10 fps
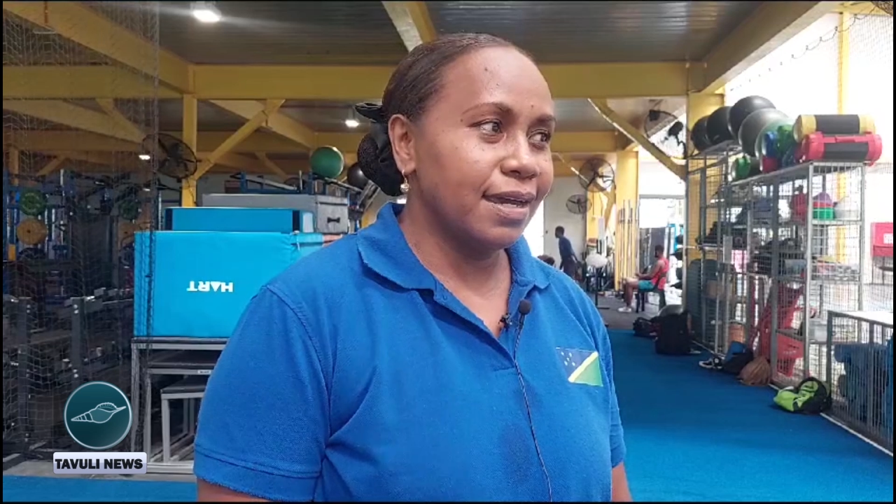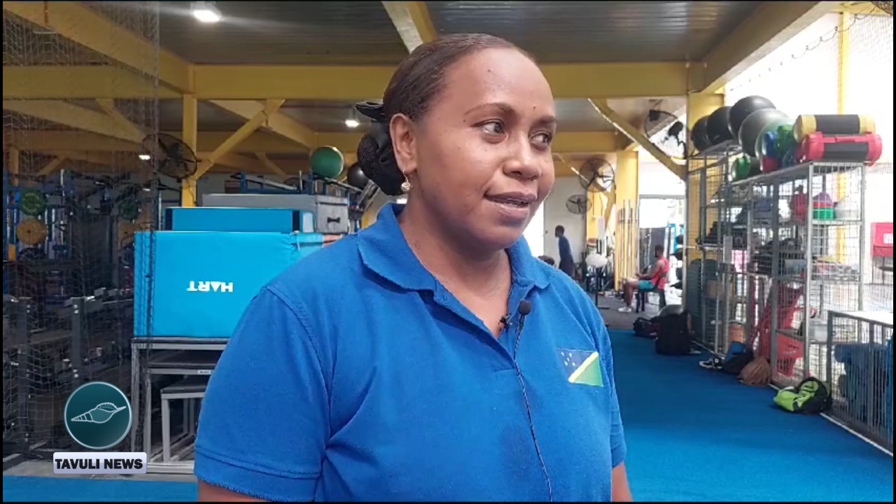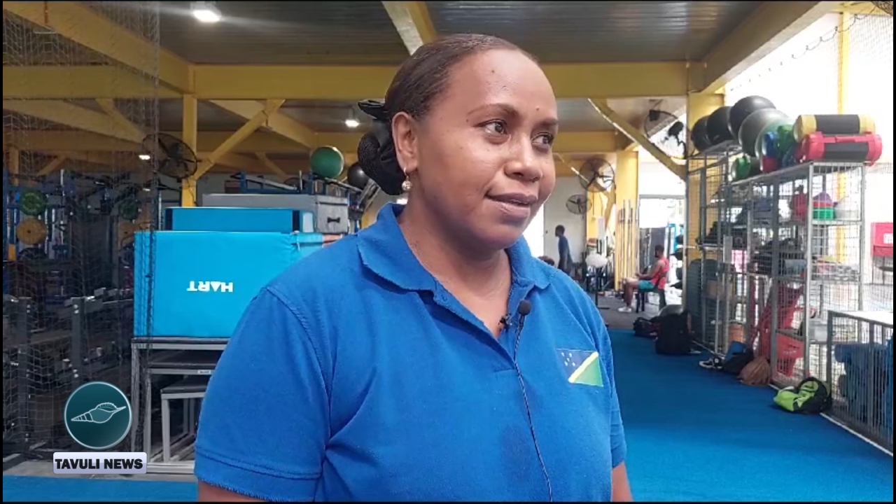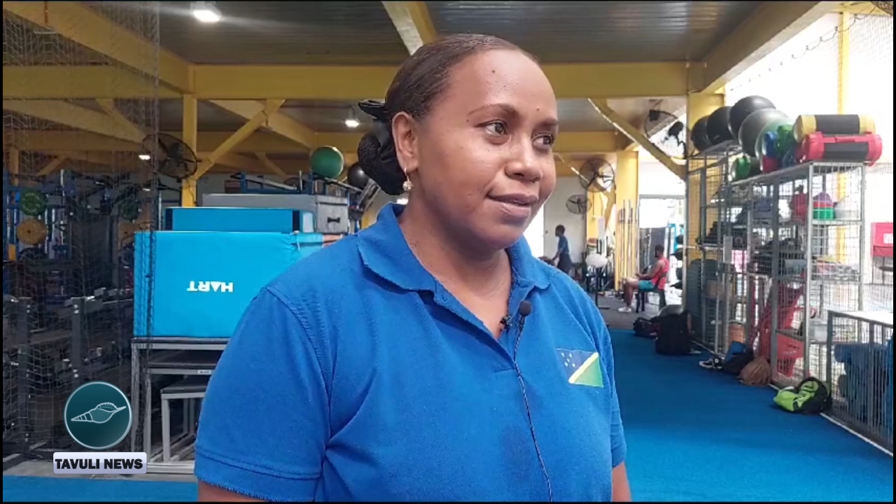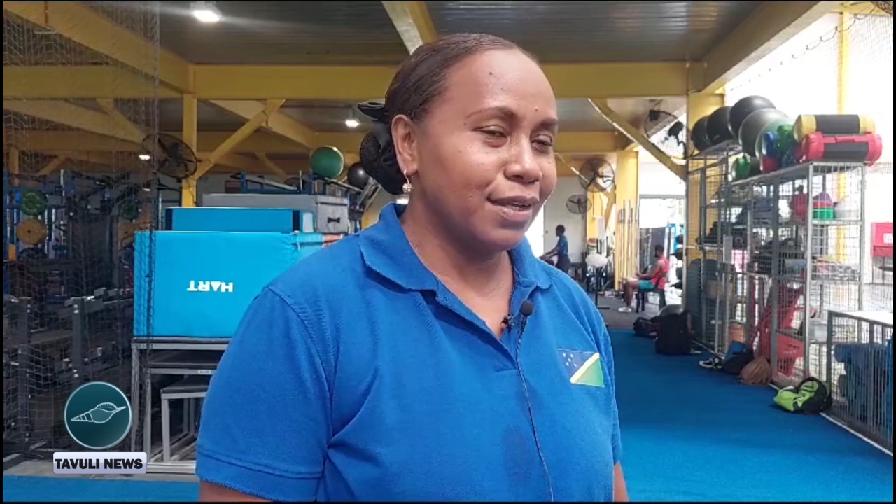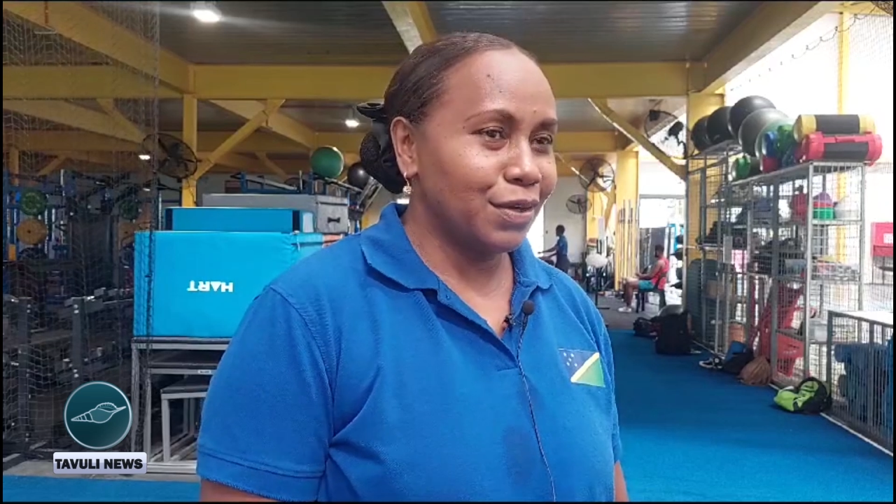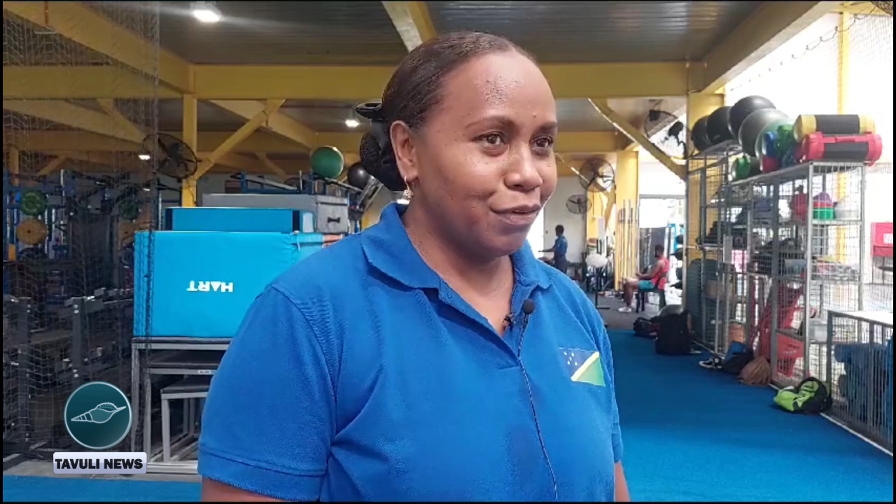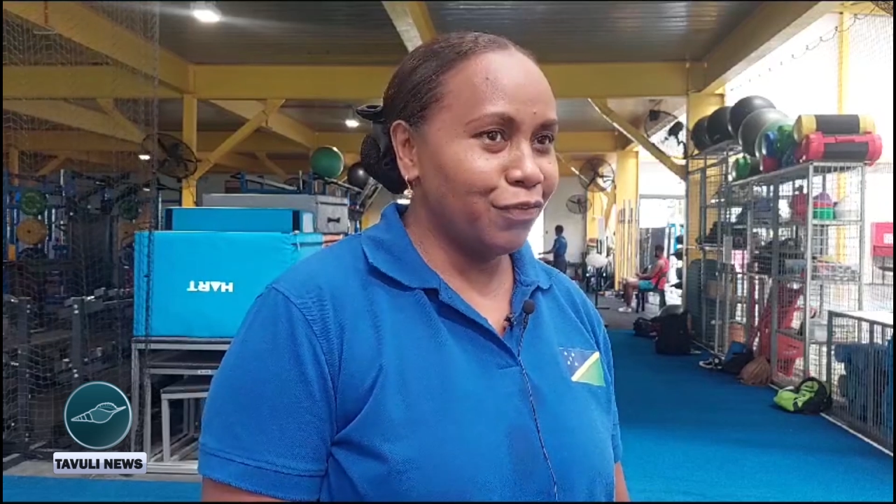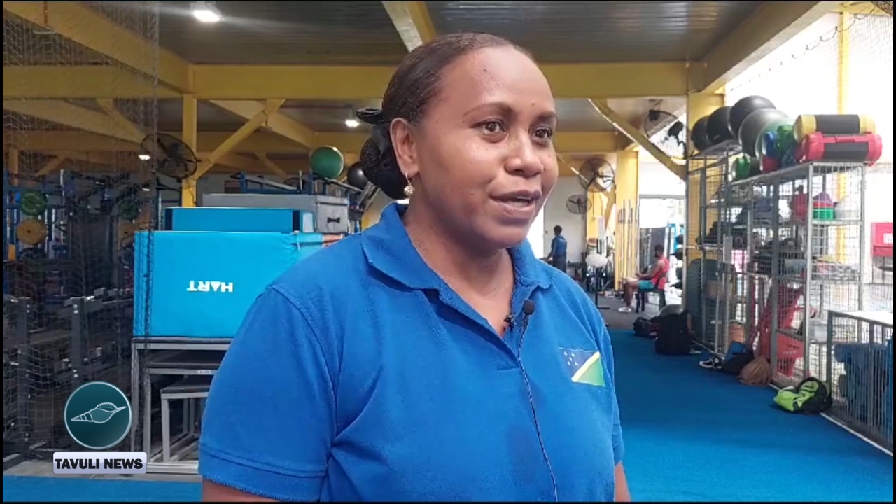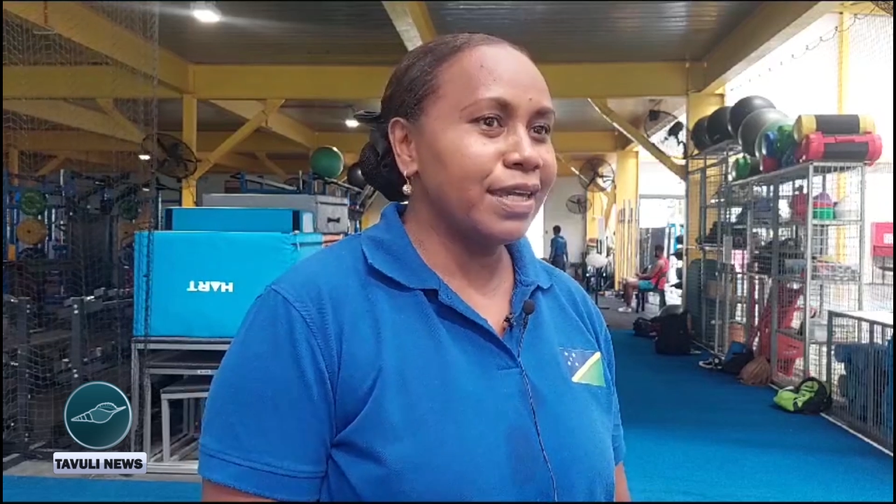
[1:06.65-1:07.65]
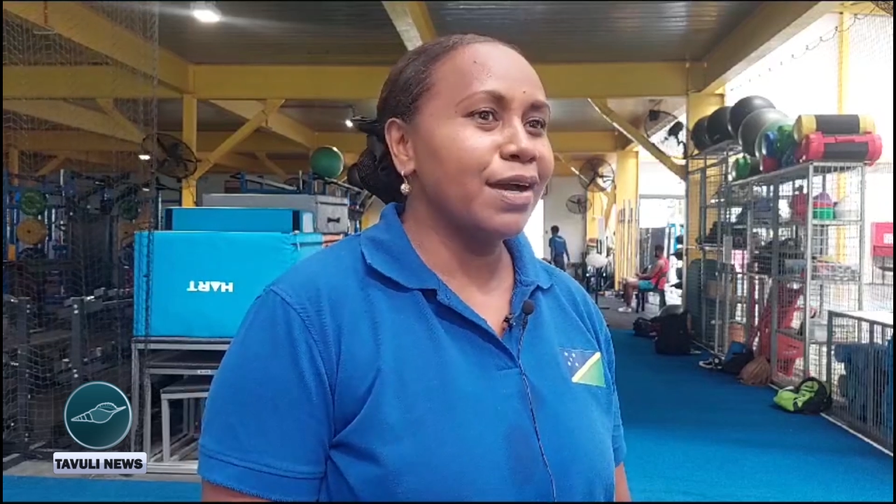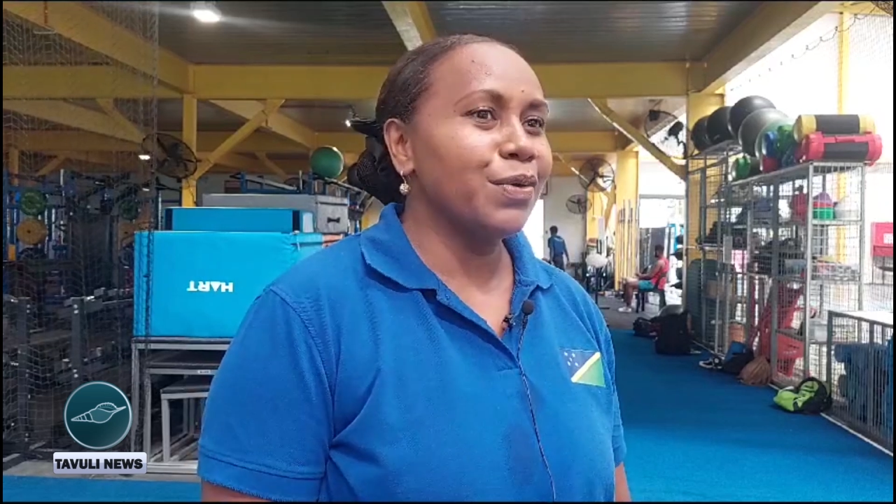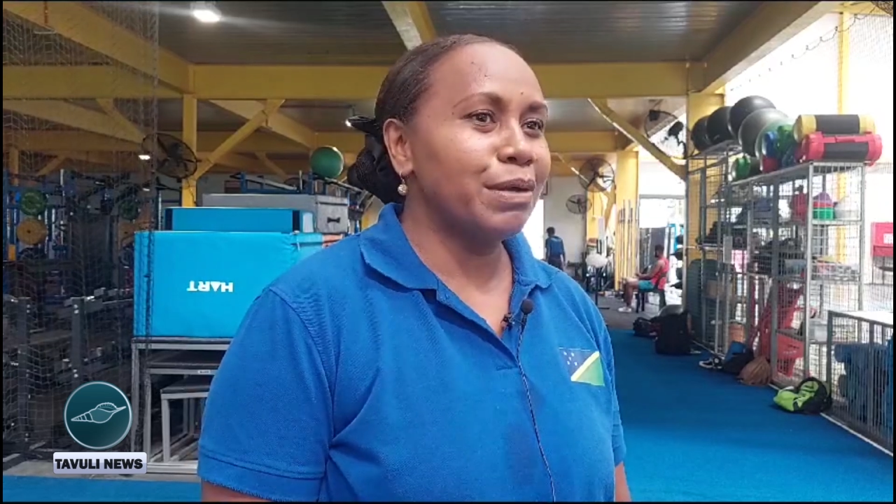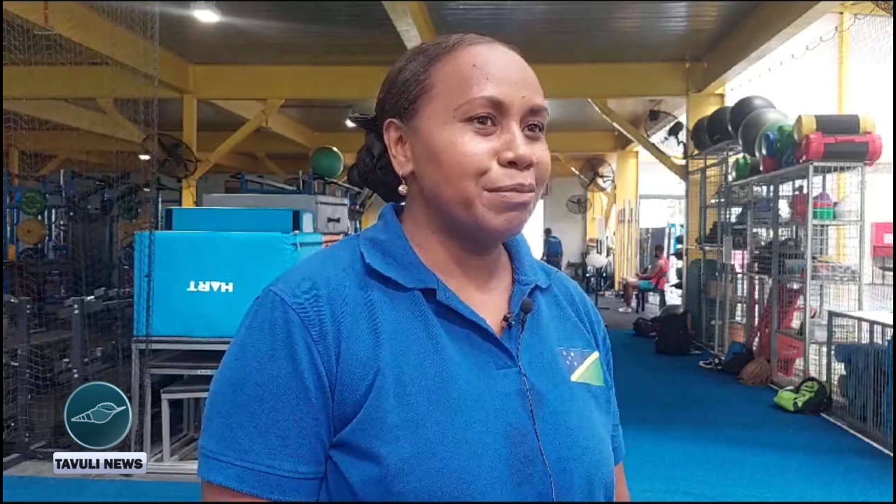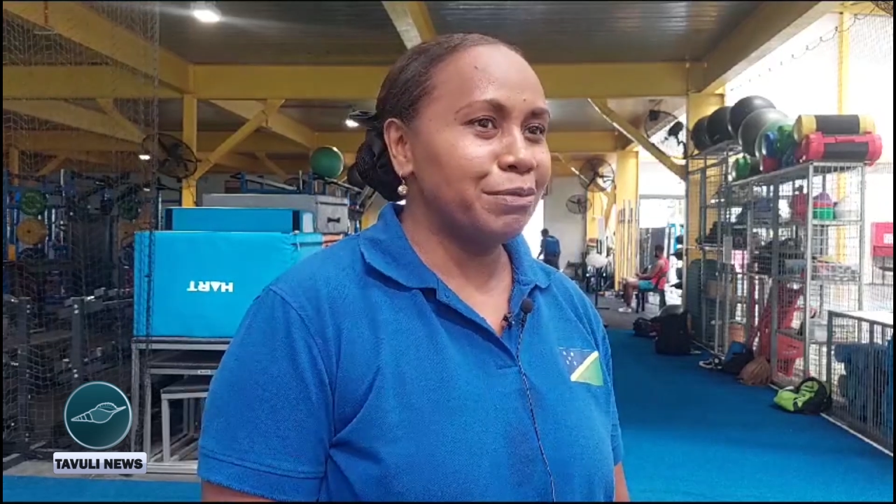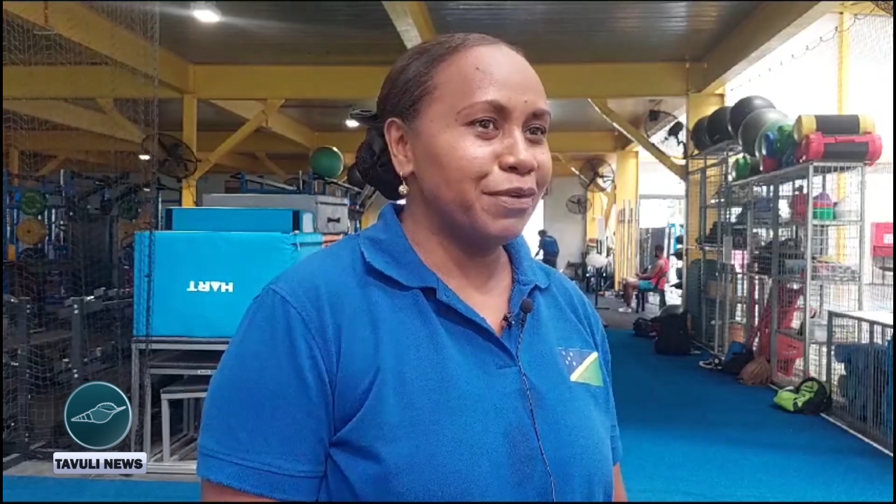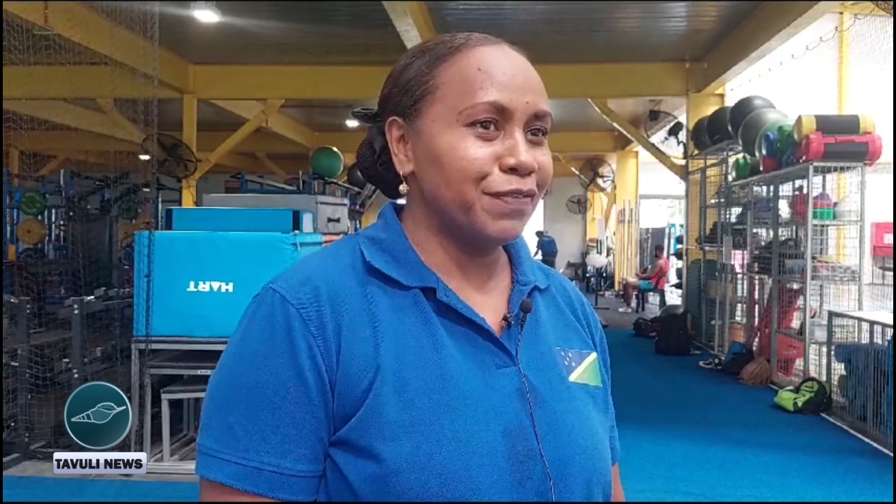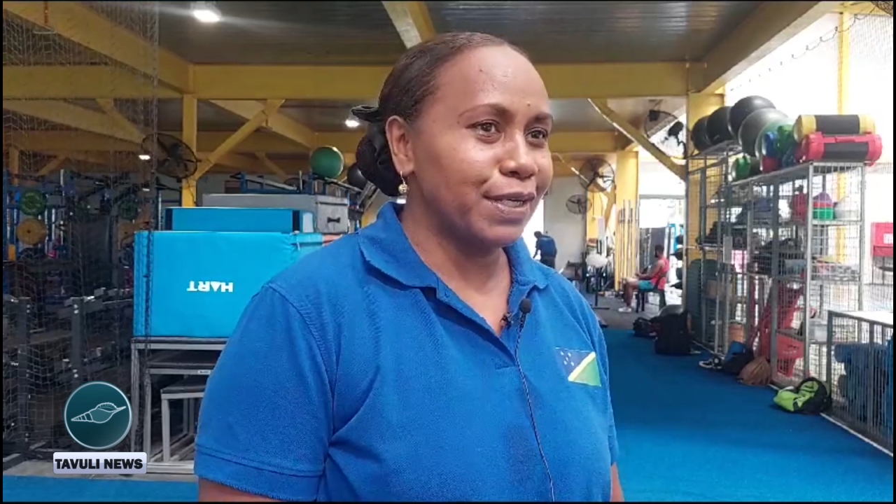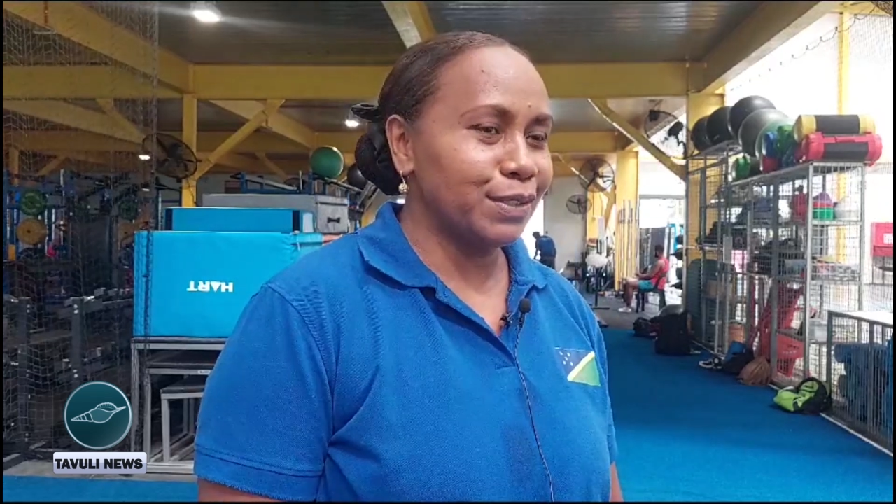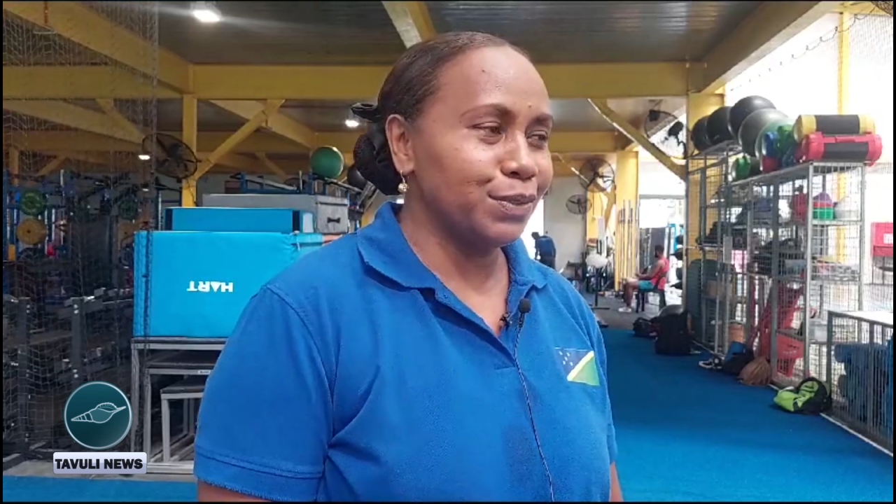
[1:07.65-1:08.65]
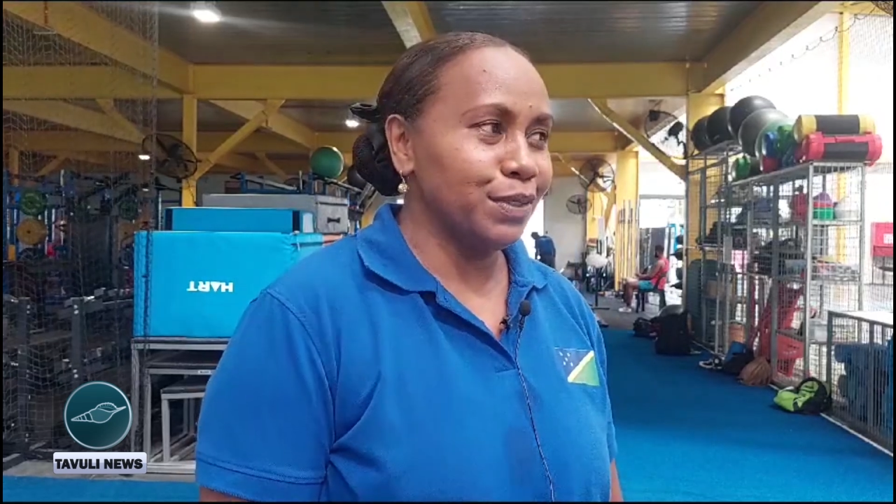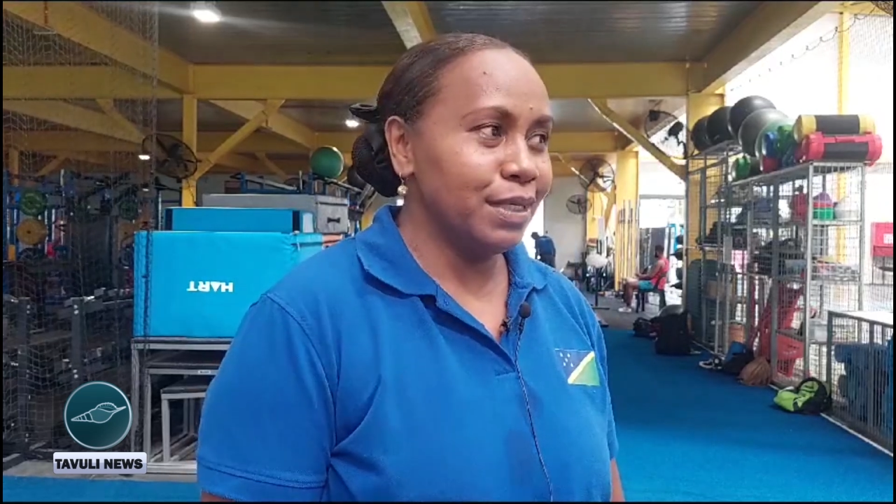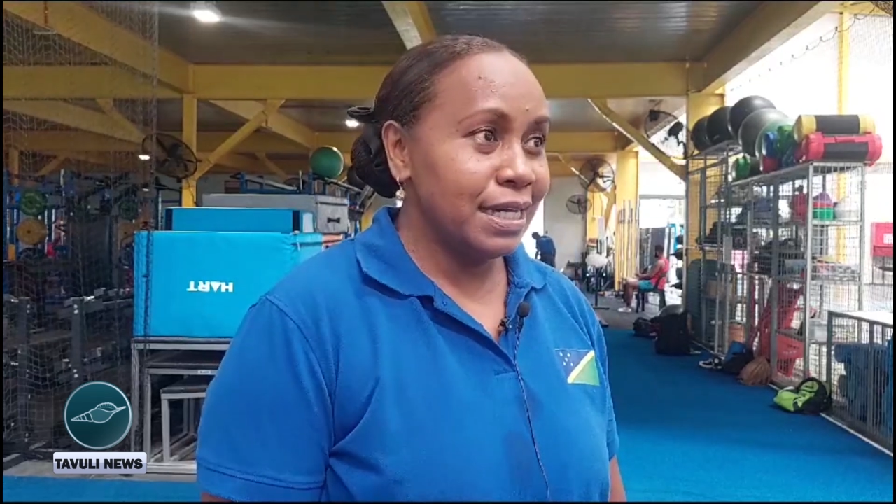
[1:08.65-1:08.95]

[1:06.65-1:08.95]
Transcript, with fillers: and one for young, one from Ifalago,